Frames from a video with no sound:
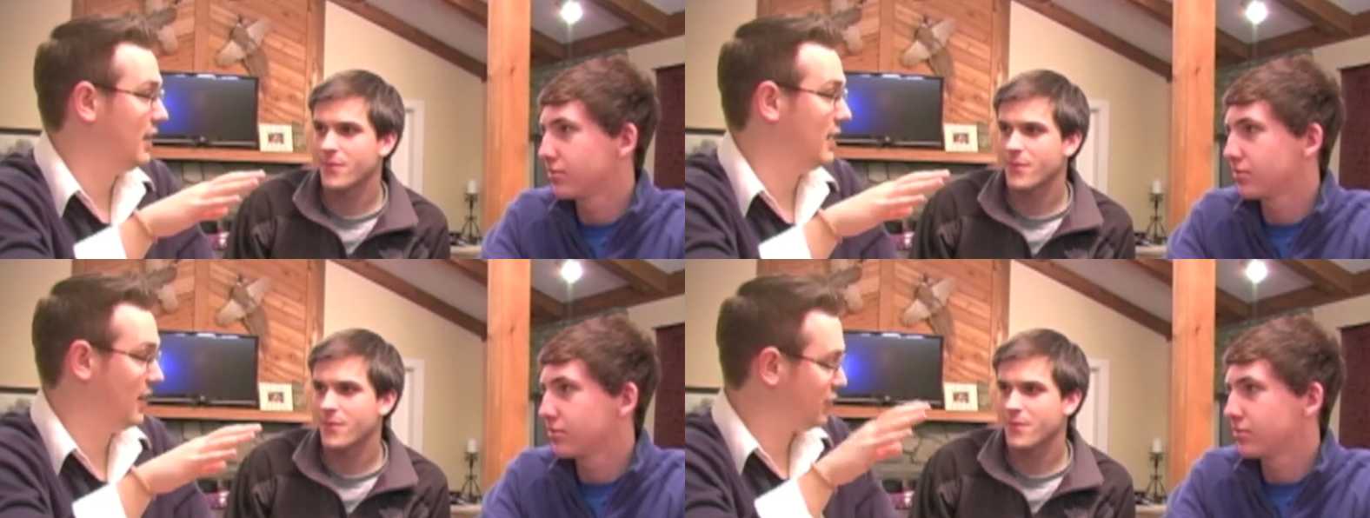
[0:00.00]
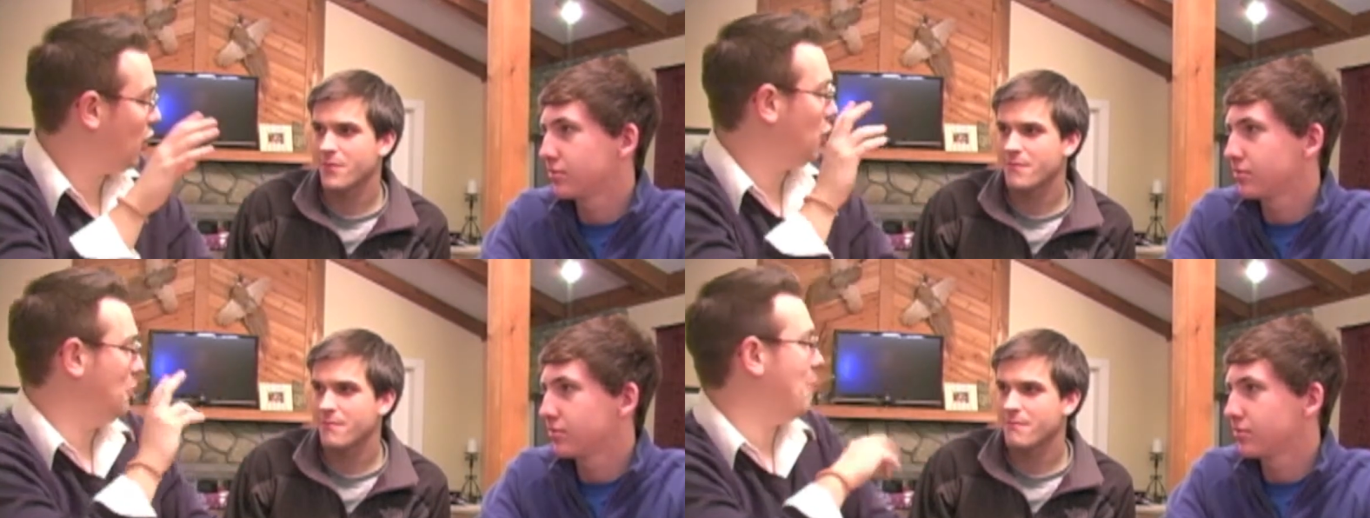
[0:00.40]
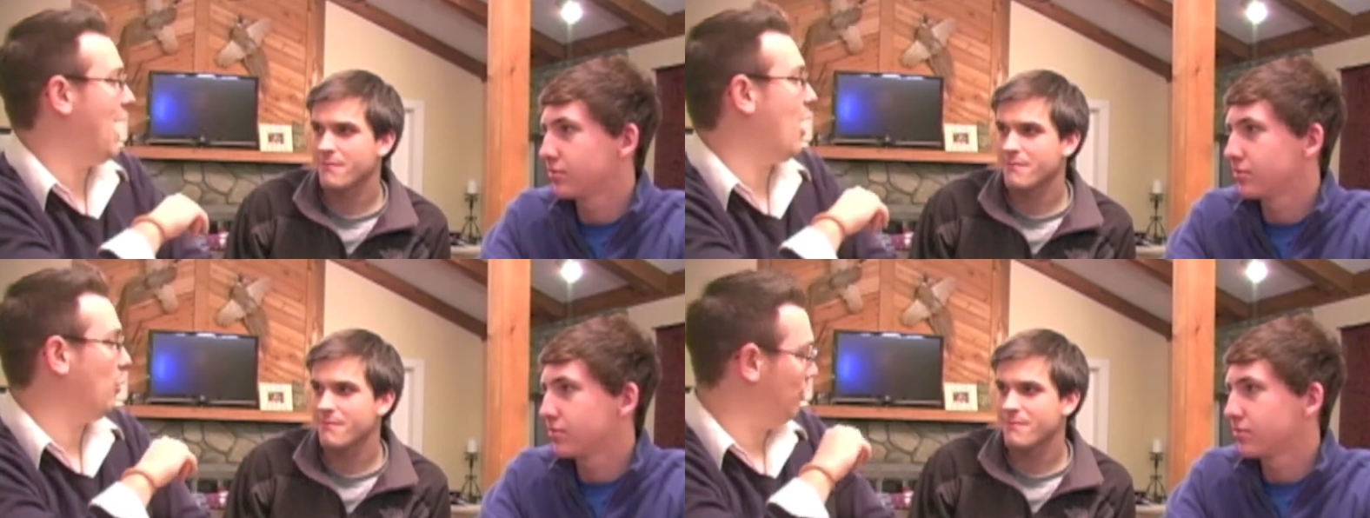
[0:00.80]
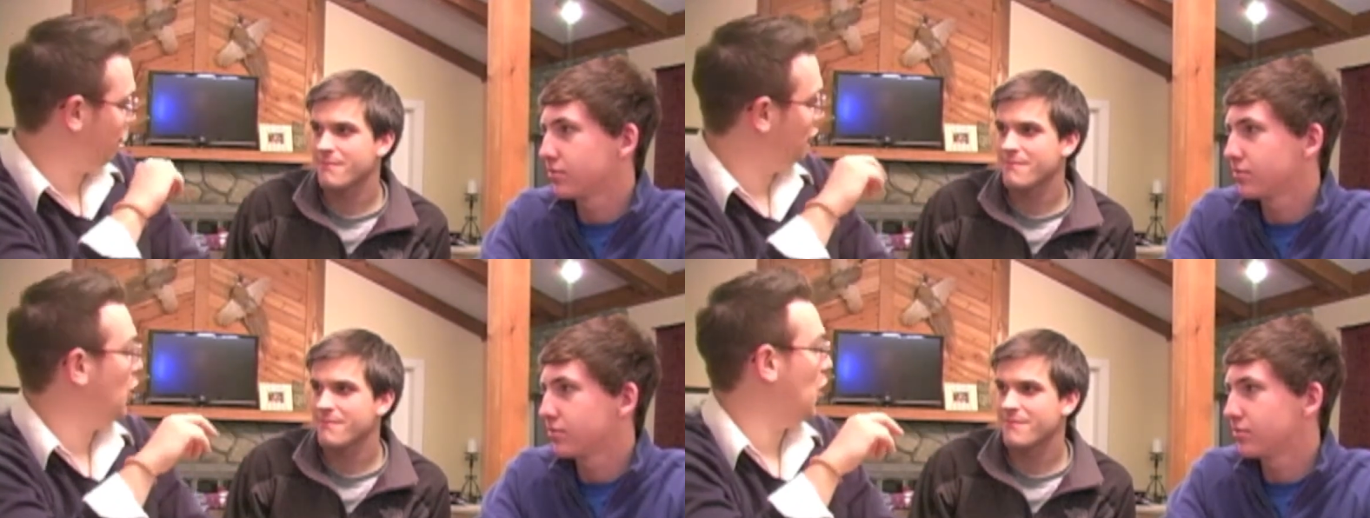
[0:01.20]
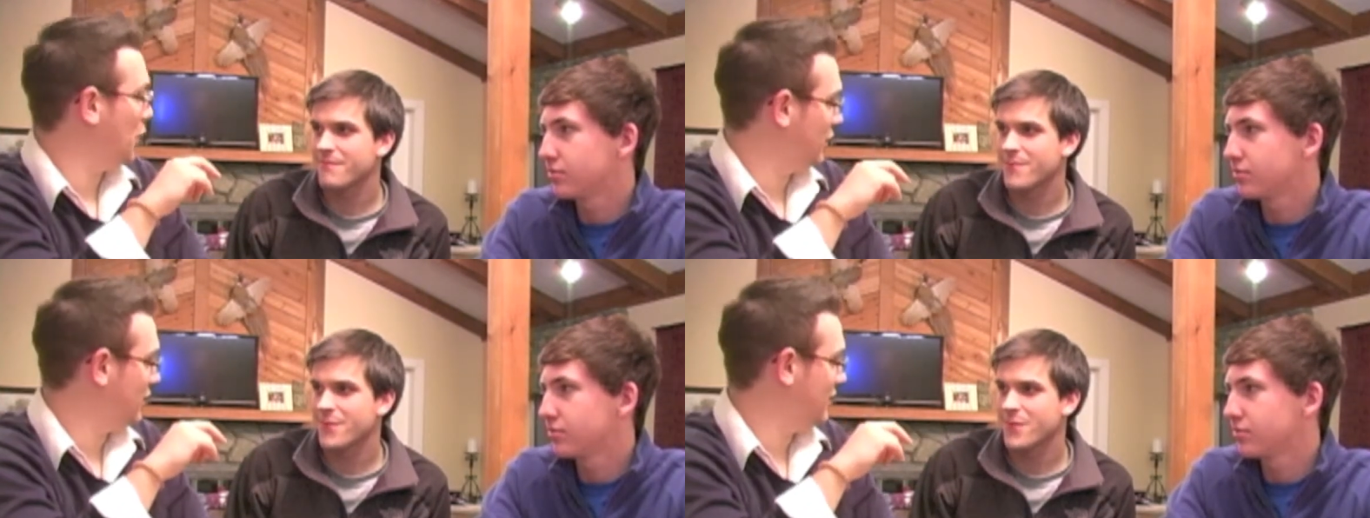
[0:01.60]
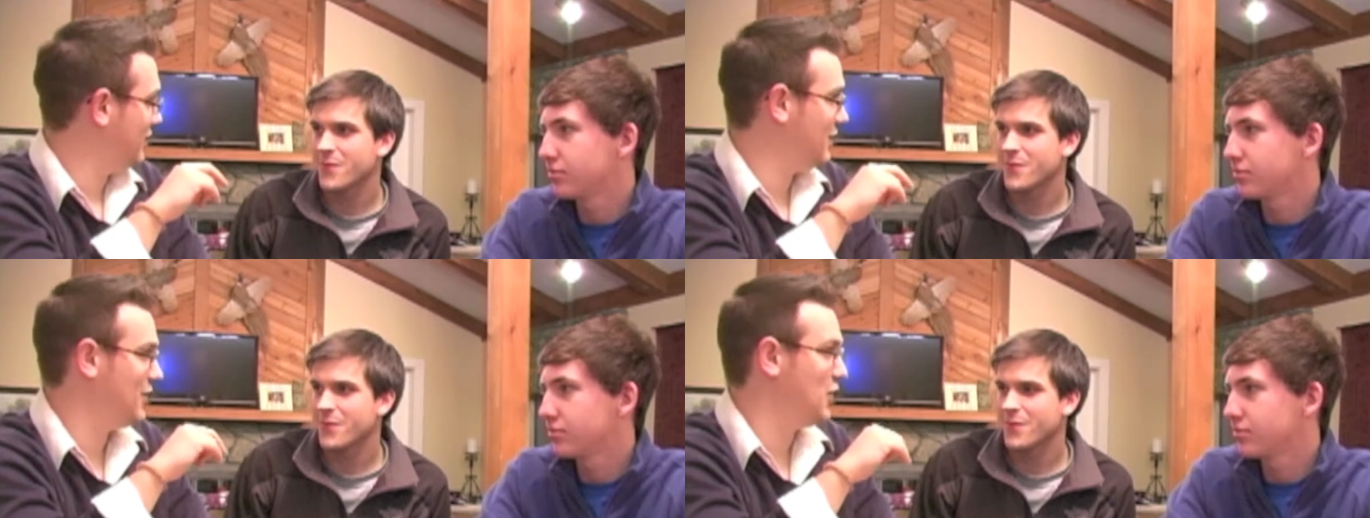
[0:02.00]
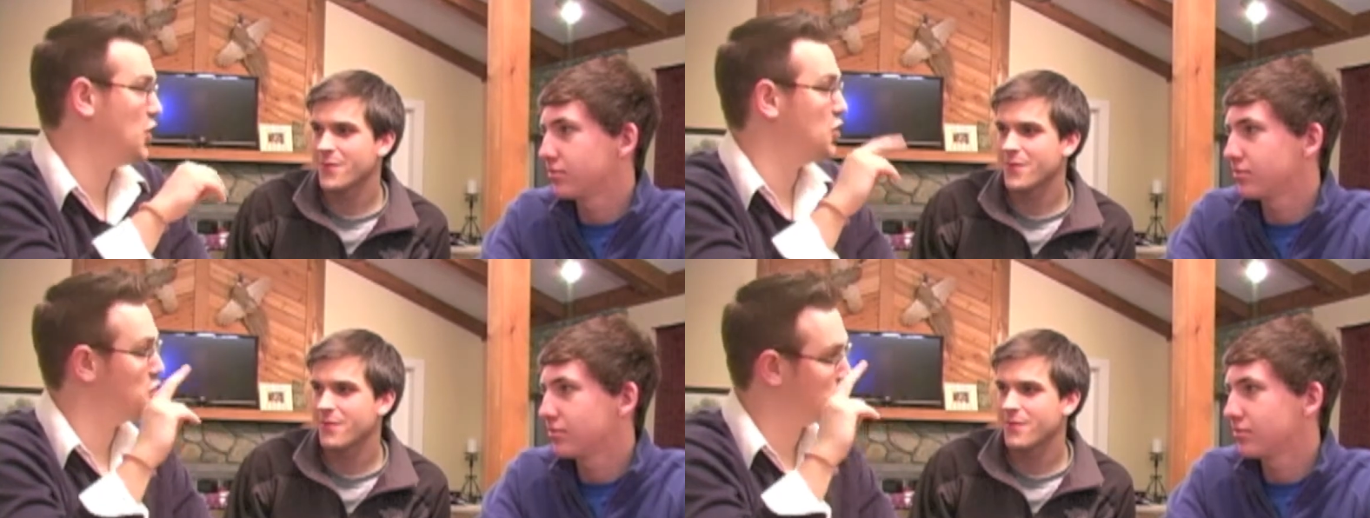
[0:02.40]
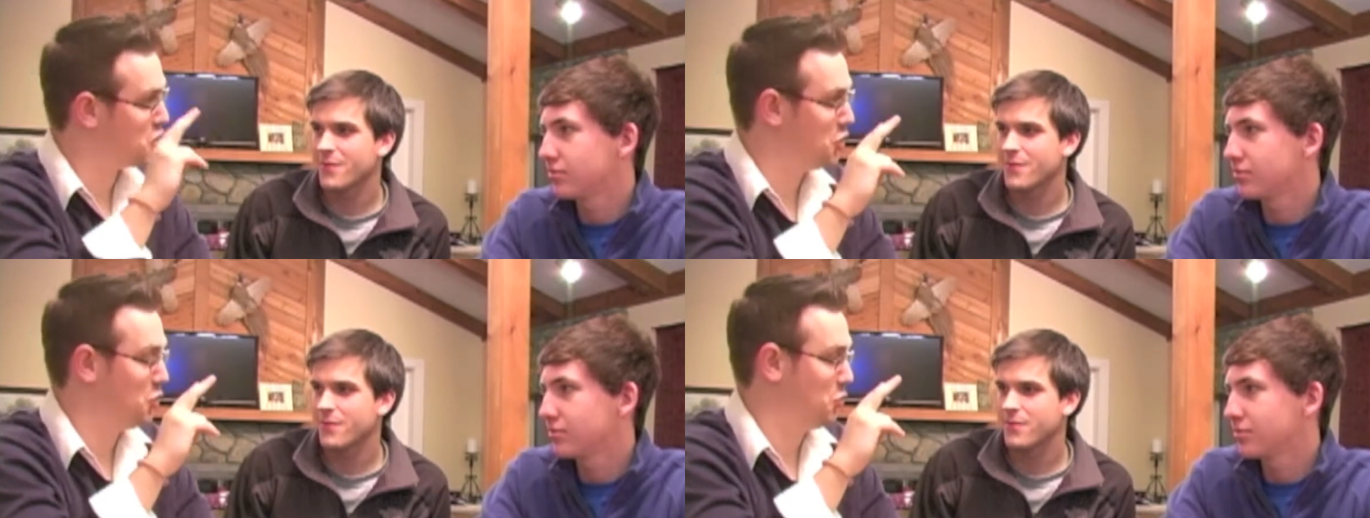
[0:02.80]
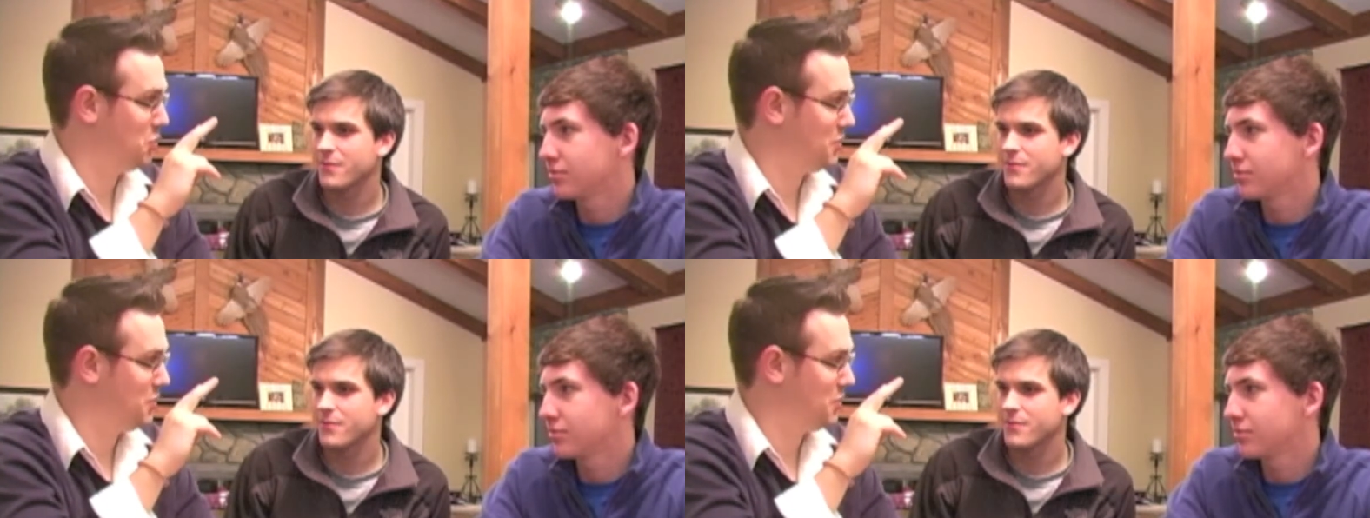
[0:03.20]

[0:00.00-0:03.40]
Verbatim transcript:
Speaker 1: And that's called The Power of Thug 2.